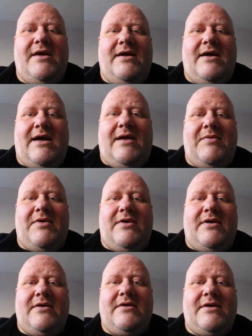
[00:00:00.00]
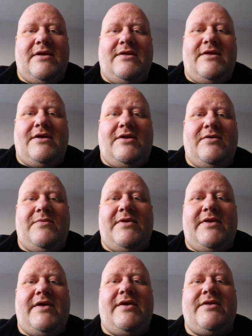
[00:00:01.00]
I am going to continue with
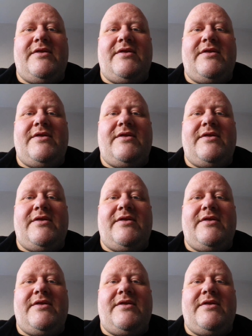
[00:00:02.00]
this